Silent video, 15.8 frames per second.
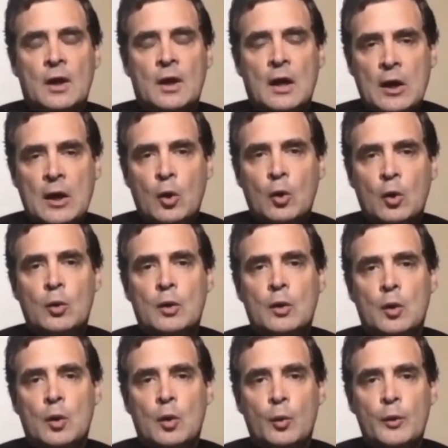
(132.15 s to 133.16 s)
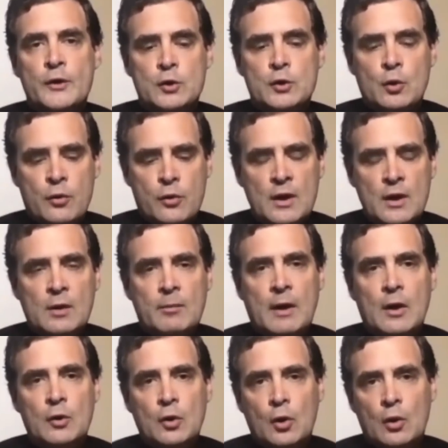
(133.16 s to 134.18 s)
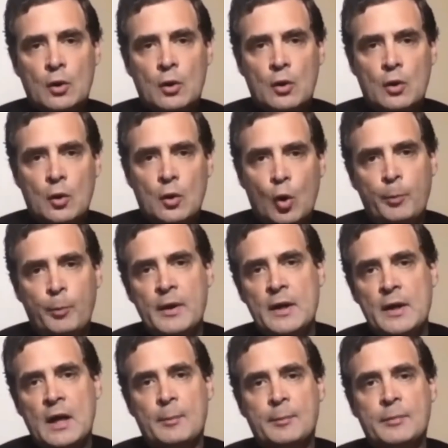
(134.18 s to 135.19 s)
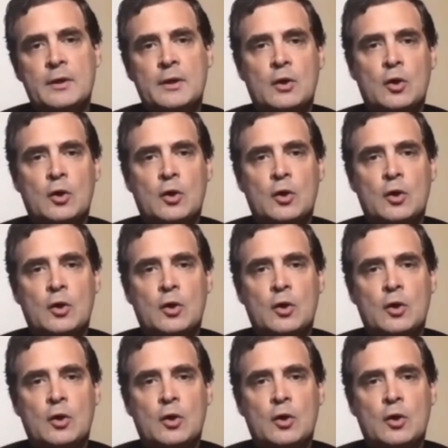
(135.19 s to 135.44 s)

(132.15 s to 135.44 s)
how we should think about opening up the